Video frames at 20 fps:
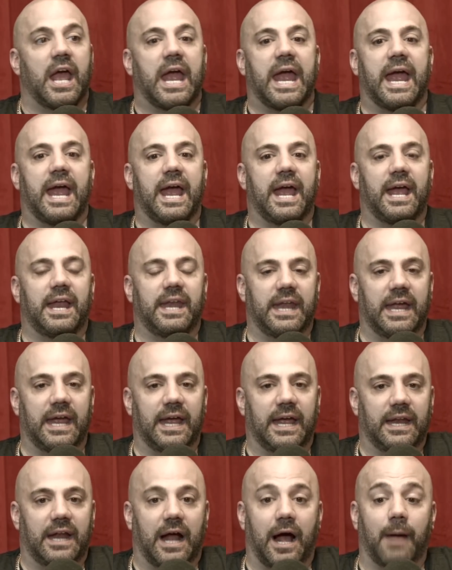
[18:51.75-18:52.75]
And
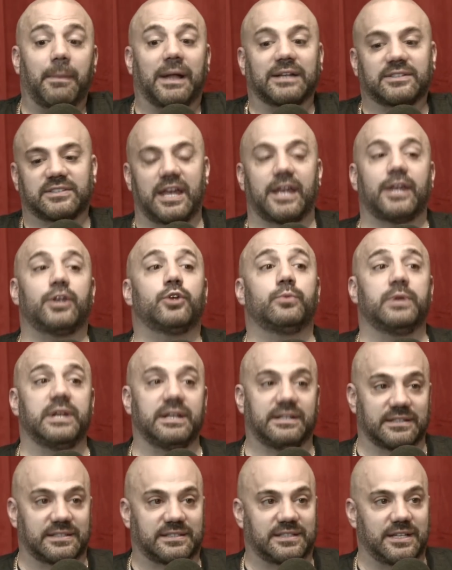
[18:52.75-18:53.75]
I'm not saying you need
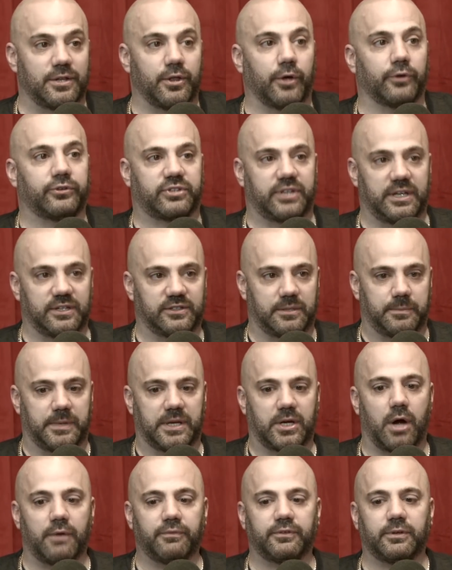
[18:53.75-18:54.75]
to see those things to be
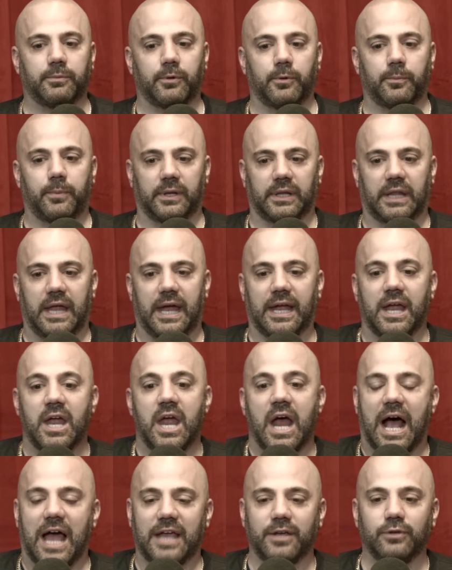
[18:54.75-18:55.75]
comfortable, but like
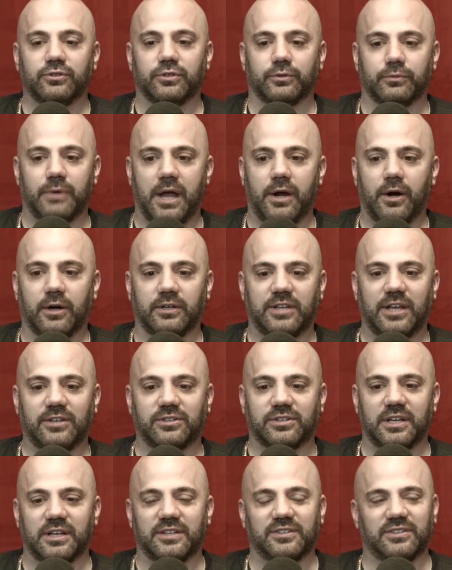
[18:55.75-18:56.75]
I used the Ron Artest
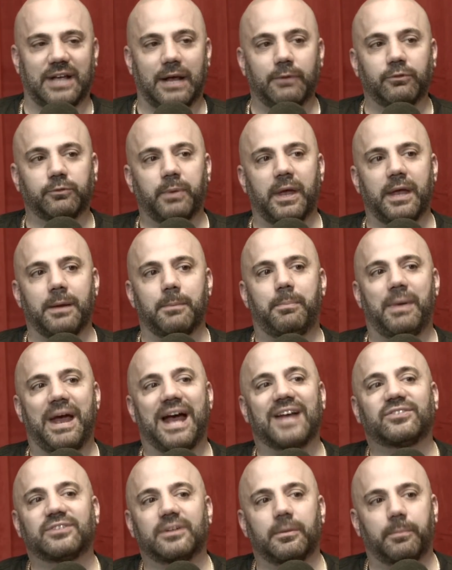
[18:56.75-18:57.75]
thing because the guy was playing
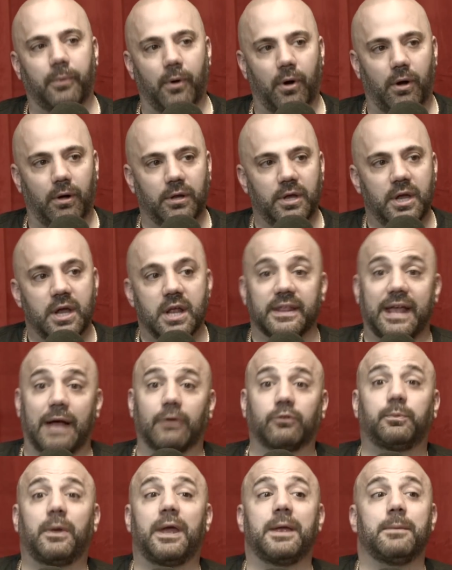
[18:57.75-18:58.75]
basketball. Right. The guy
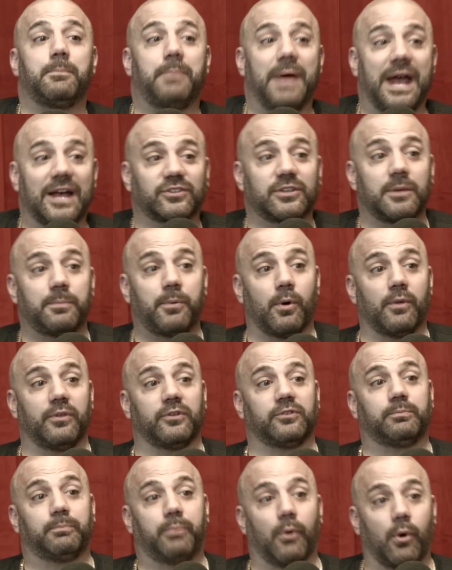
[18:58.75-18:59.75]
was playing basketball with
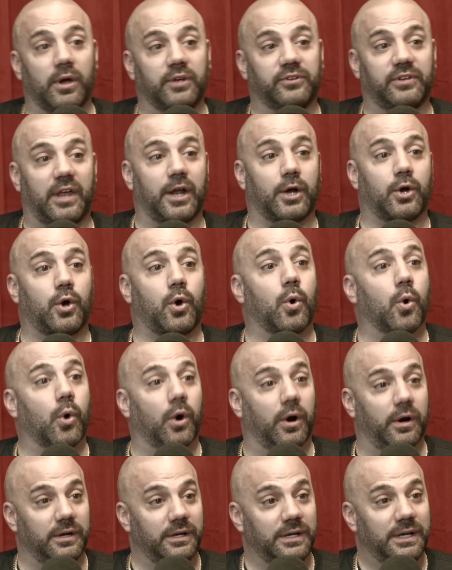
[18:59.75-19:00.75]
his boys on a
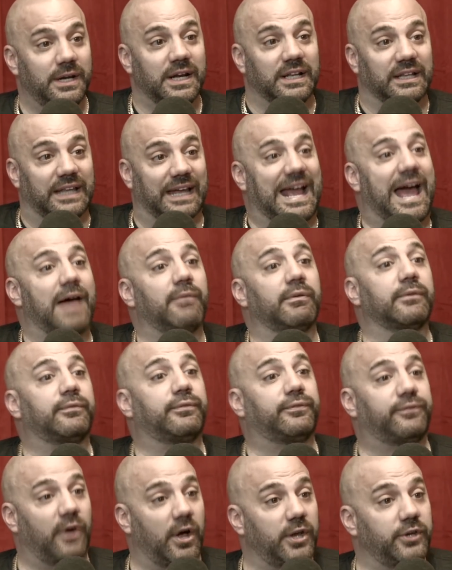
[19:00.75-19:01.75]
court, like having
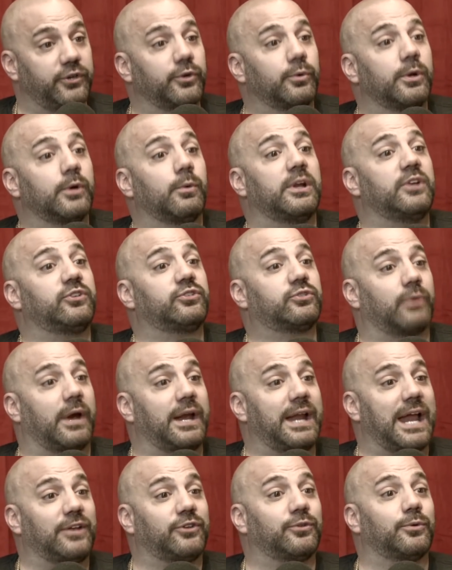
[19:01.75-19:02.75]
fun, doing what he's
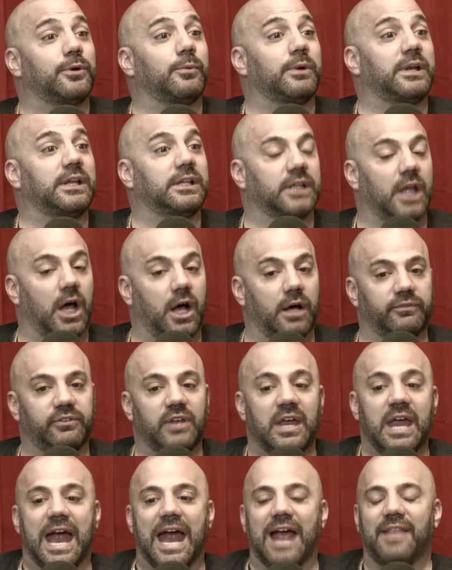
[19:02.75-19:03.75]
great at, doing what he loves,
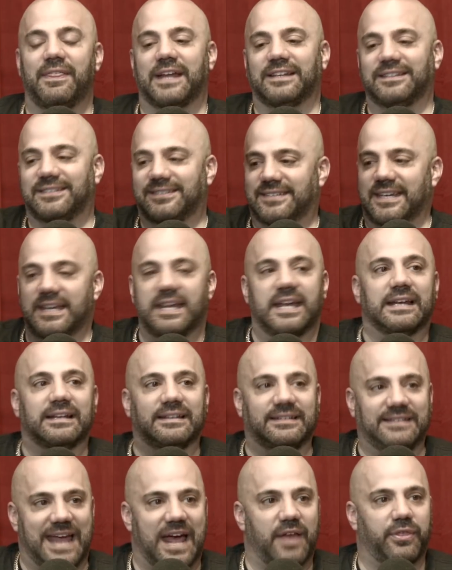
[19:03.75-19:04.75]
and then seeing
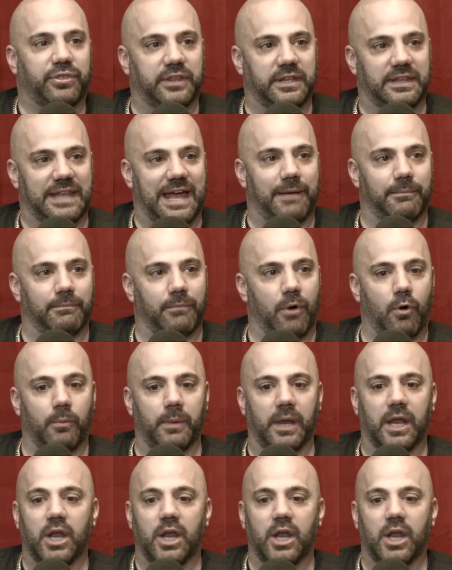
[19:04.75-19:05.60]
death in that moment.